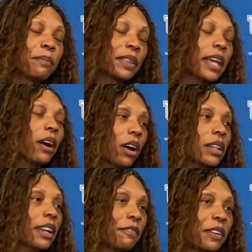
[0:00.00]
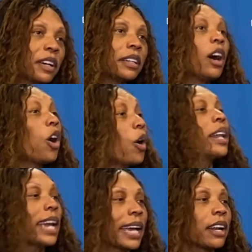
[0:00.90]
but they are a lot of fun
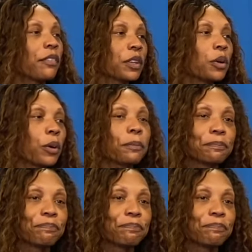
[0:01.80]
on and off the court.